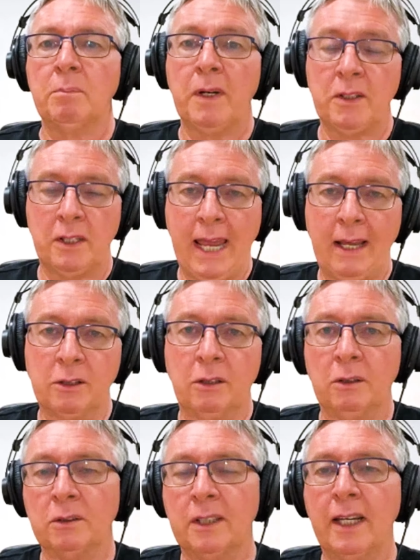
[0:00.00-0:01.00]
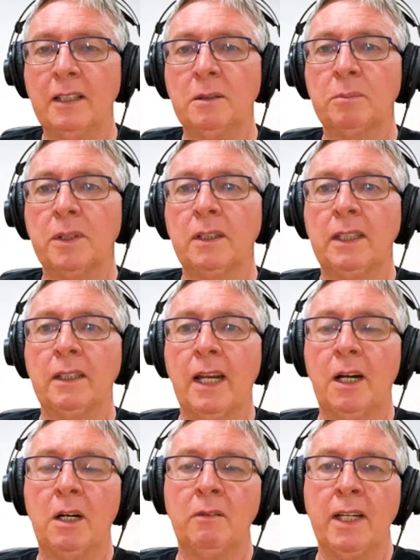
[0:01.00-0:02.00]
mostly household tanks, but in
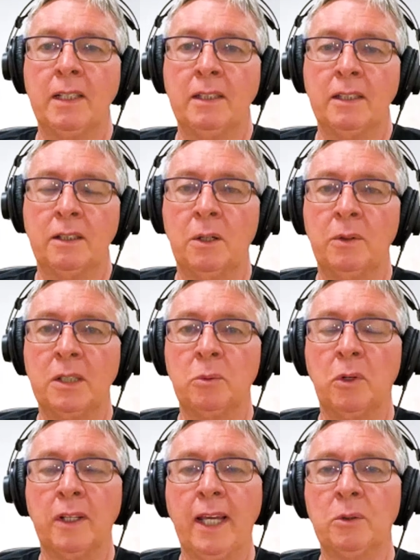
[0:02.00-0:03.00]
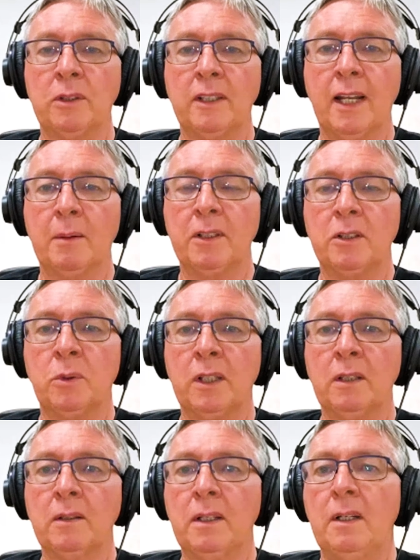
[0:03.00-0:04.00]
caravans, there's no reason why that couldn't happen as
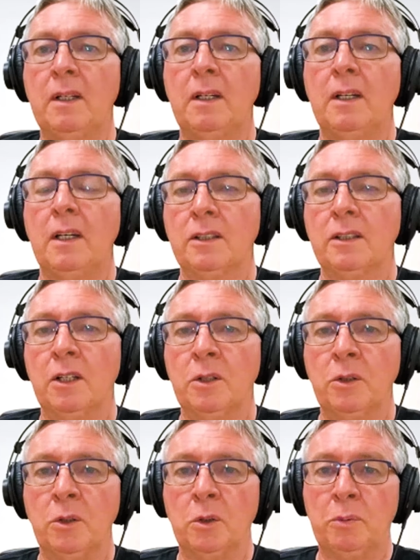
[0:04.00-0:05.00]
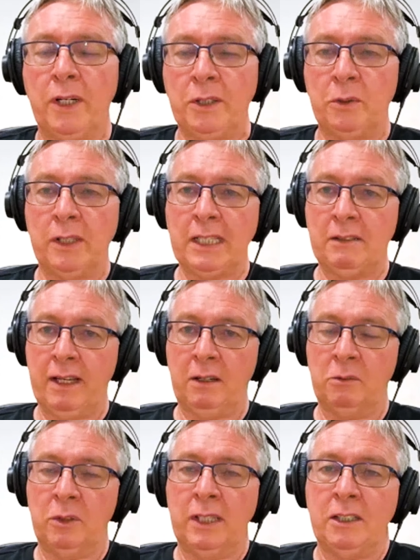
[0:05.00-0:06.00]
well. So your pressure release
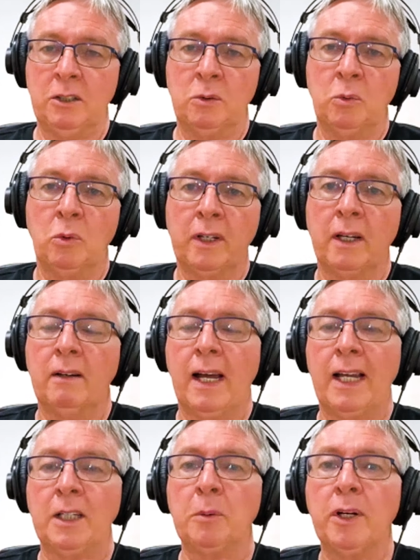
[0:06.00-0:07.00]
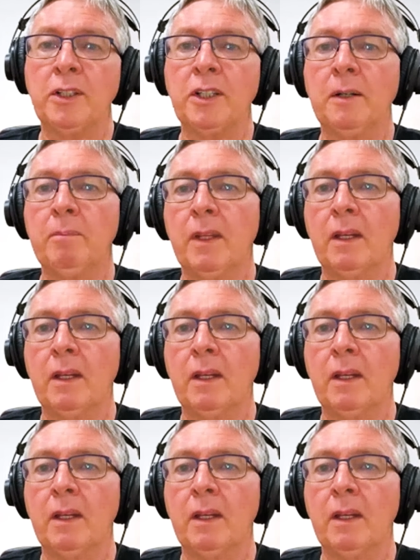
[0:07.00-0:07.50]
valve releases water under pressure.